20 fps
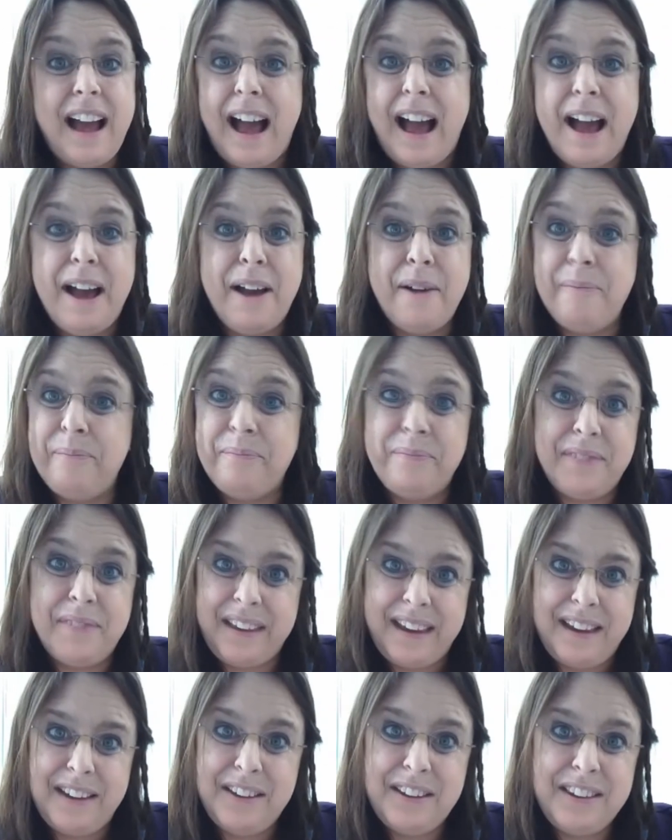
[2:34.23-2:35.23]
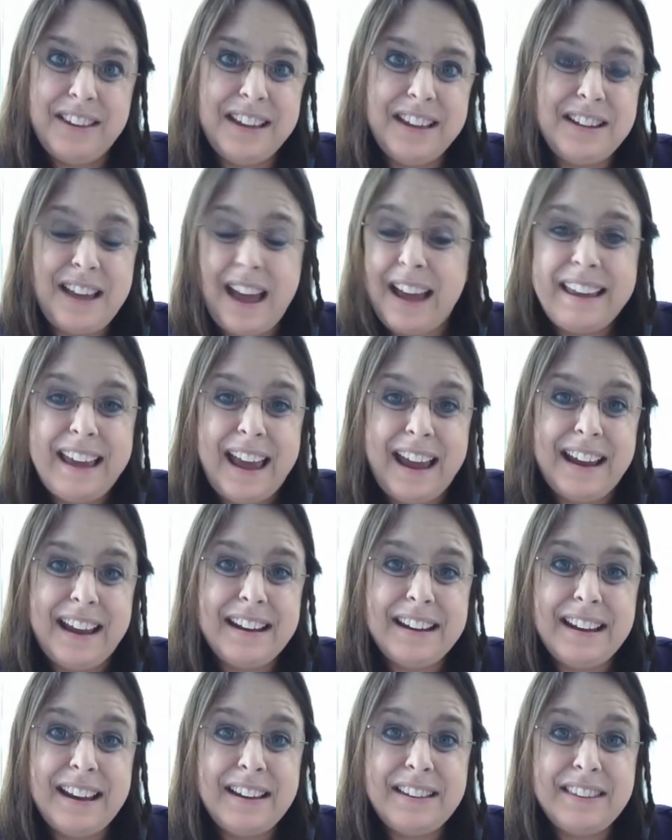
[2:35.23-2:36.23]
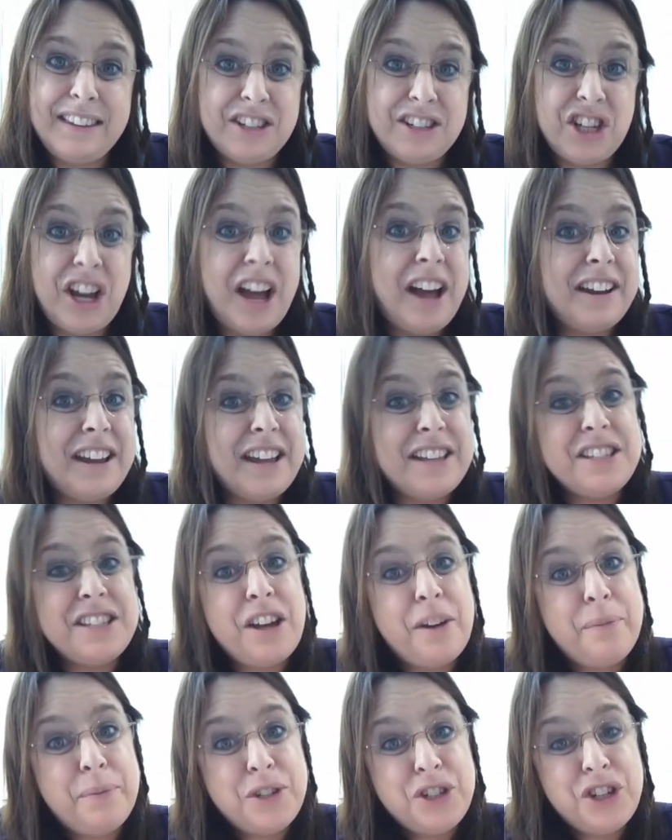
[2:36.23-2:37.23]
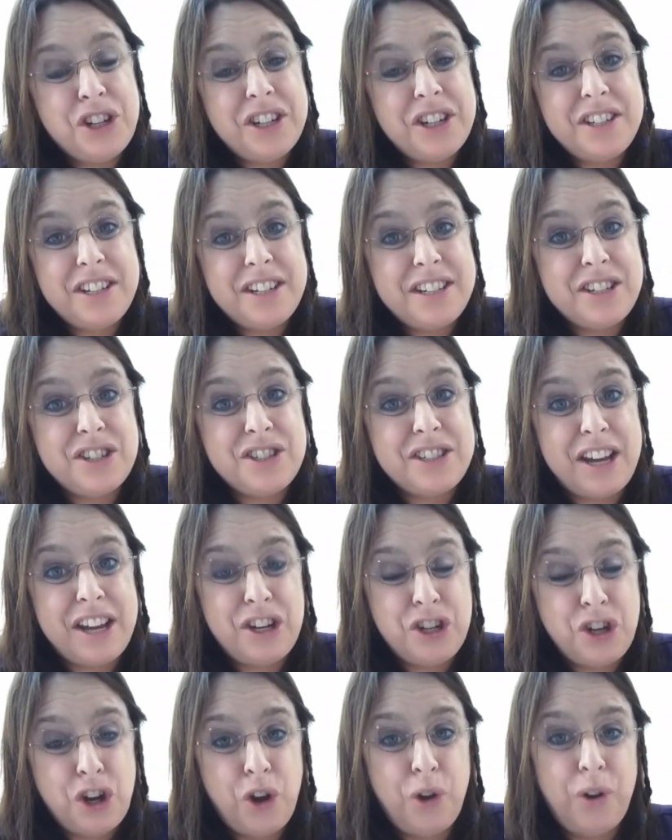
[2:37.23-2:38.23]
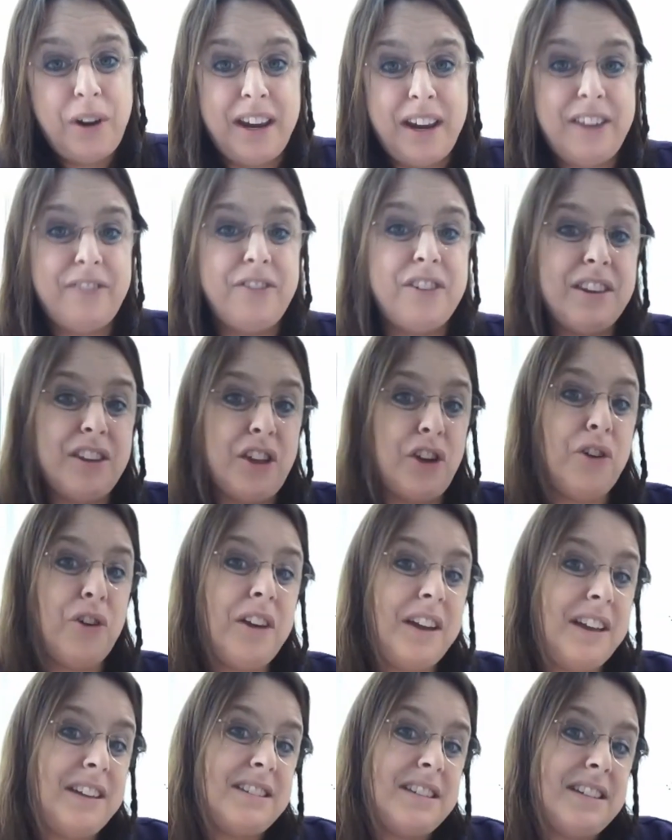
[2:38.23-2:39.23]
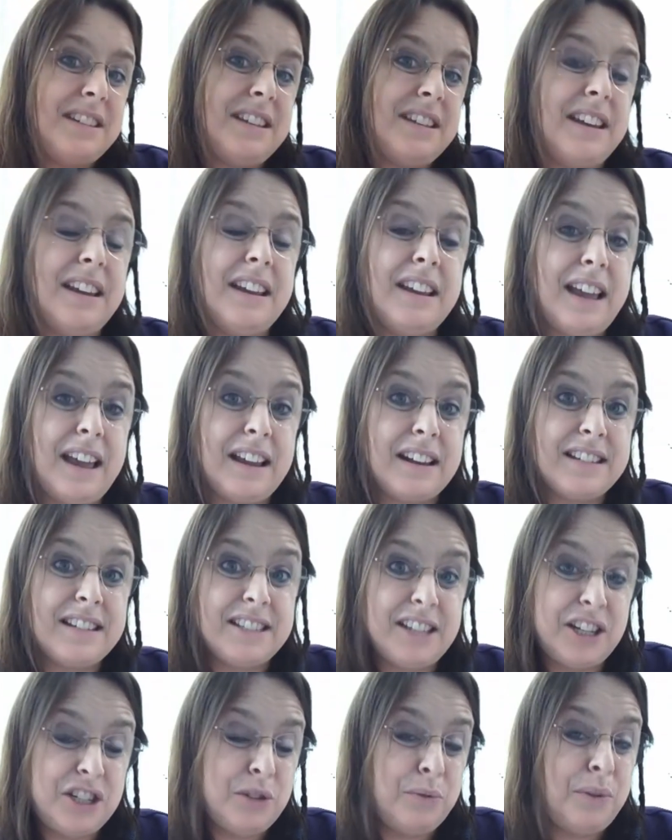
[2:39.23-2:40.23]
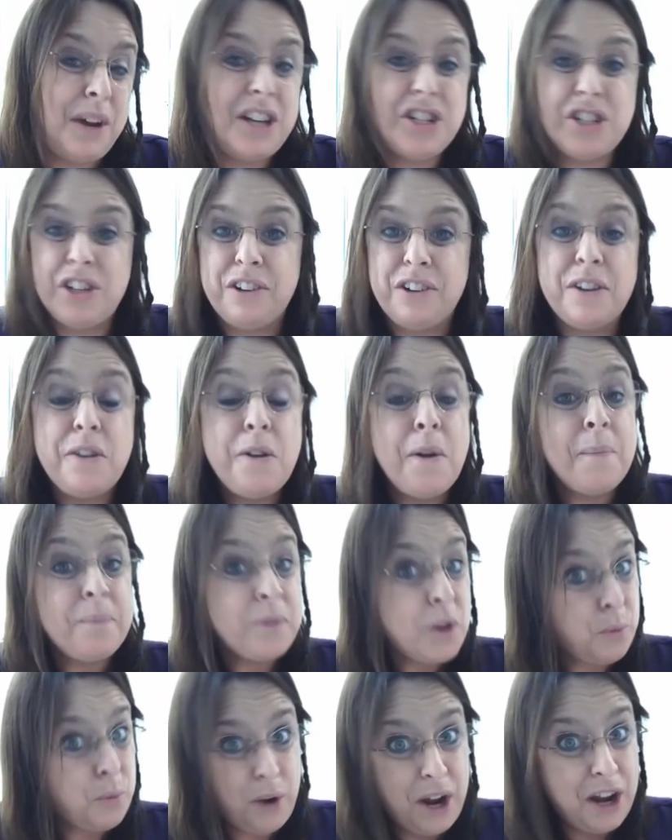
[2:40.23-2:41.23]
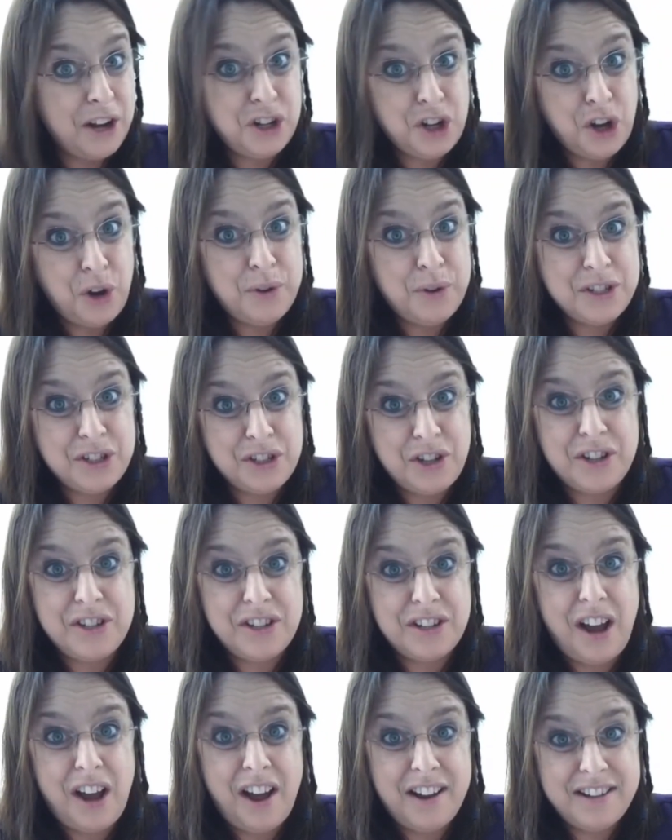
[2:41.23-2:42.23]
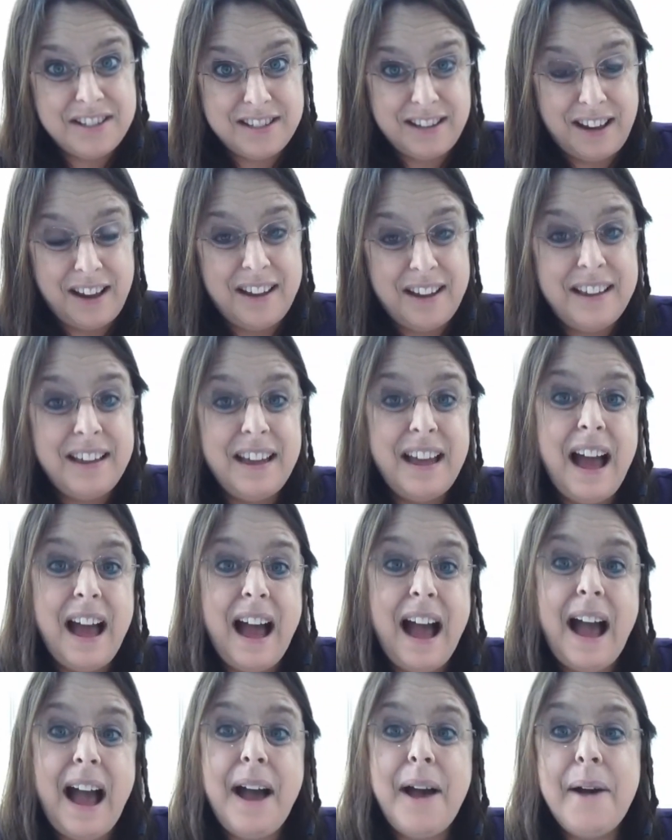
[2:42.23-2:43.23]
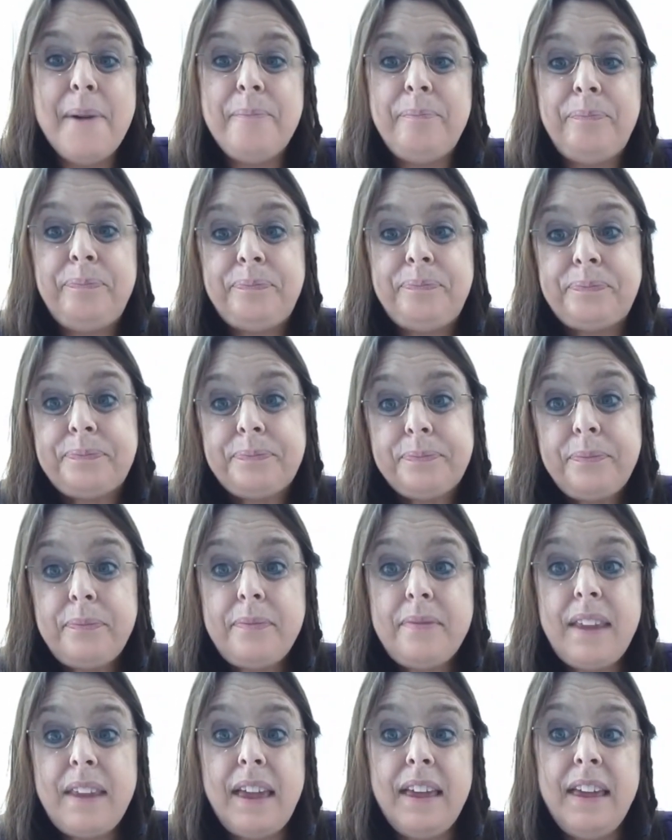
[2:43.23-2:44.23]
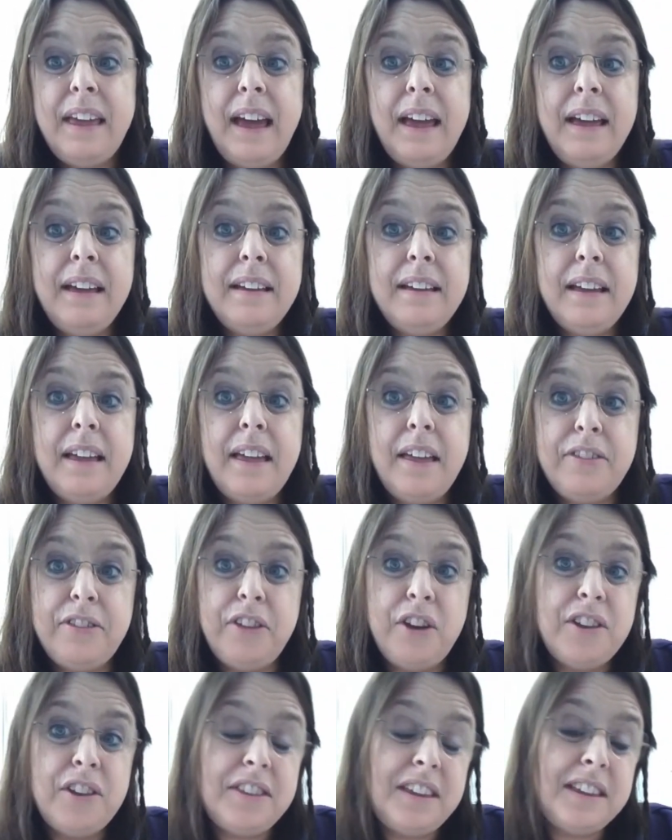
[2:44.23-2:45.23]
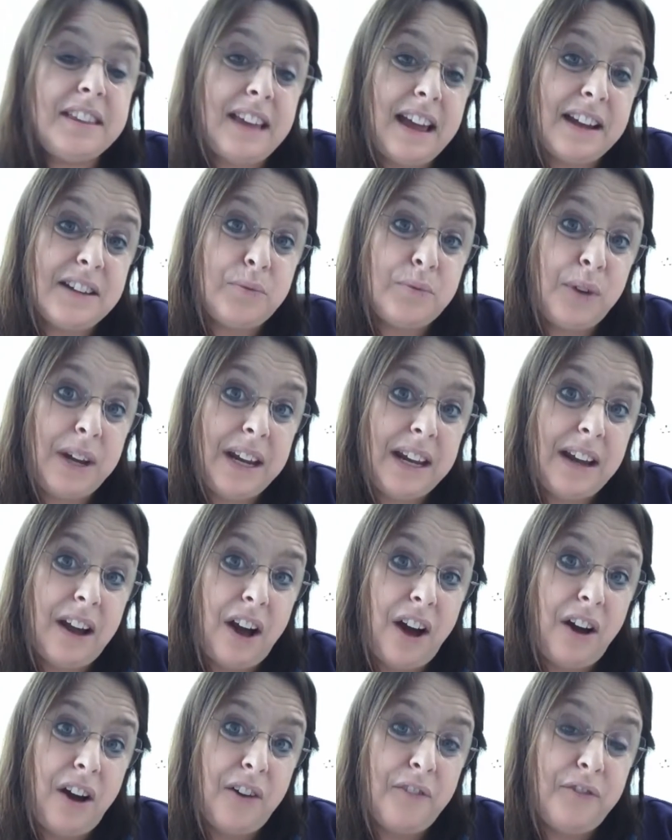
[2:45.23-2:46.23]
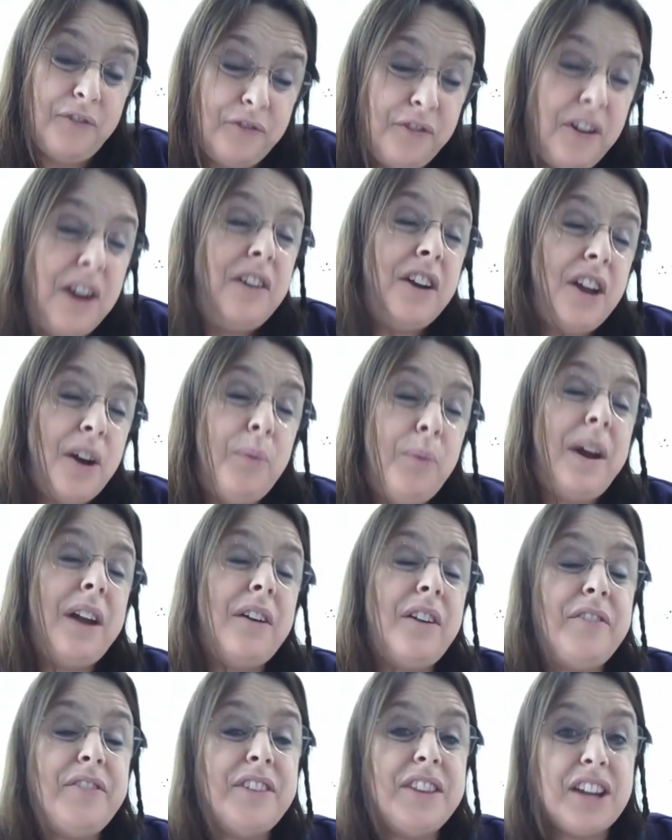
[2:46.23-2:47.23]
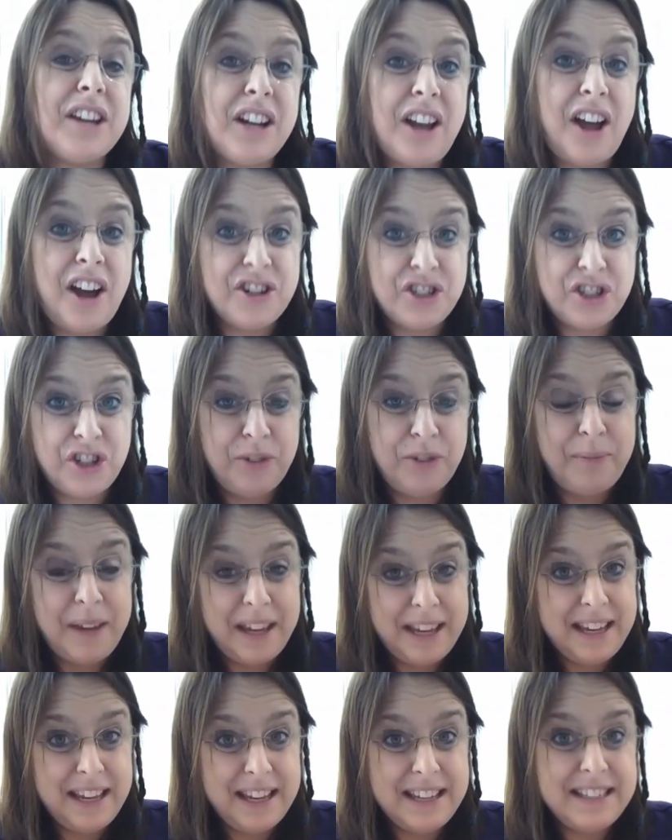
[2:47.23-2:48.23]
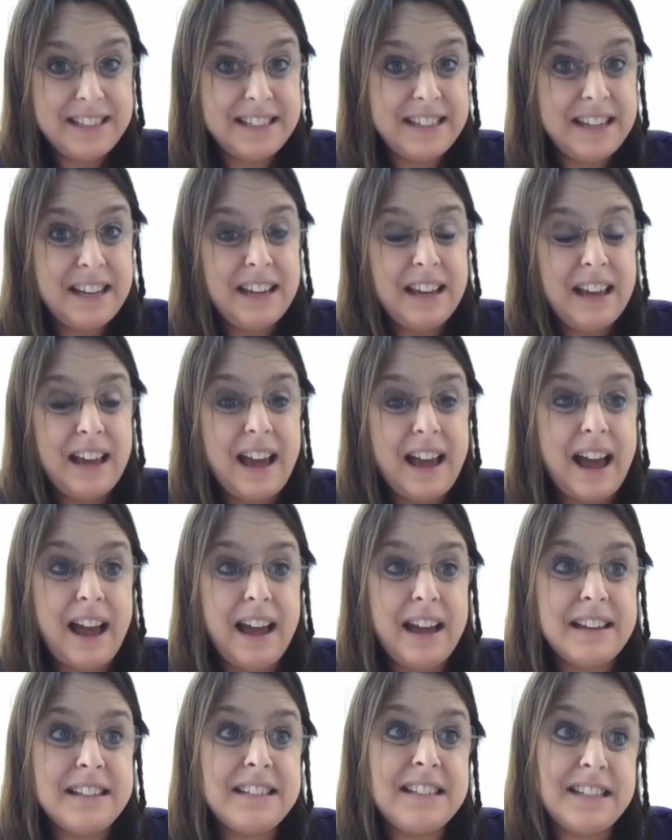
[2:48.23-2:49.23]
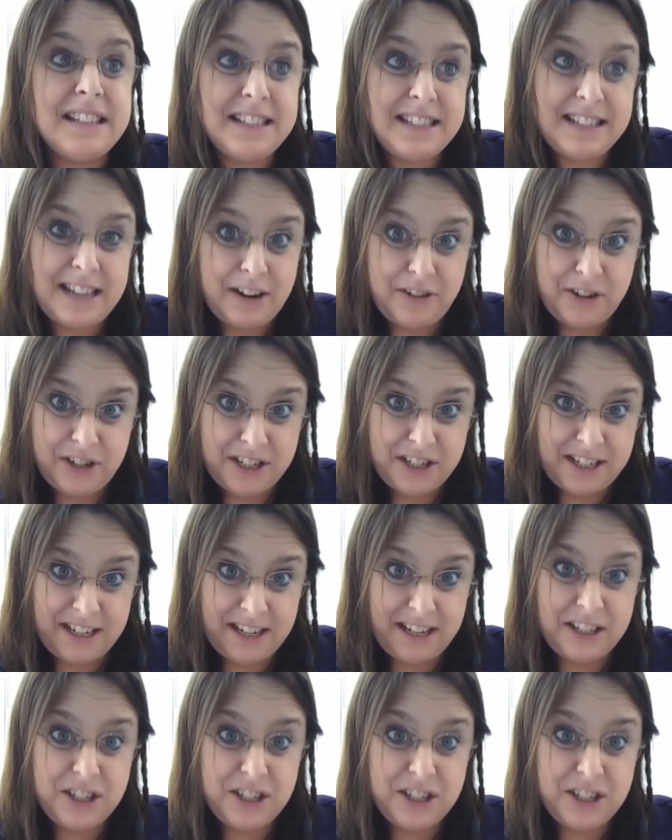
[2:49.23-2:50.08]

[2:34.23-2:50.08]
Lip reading: Again, the child has the opportunity to say no even though it is a situation where no is not an answer. A third thing that we are very aware of in the classroom is sincerity.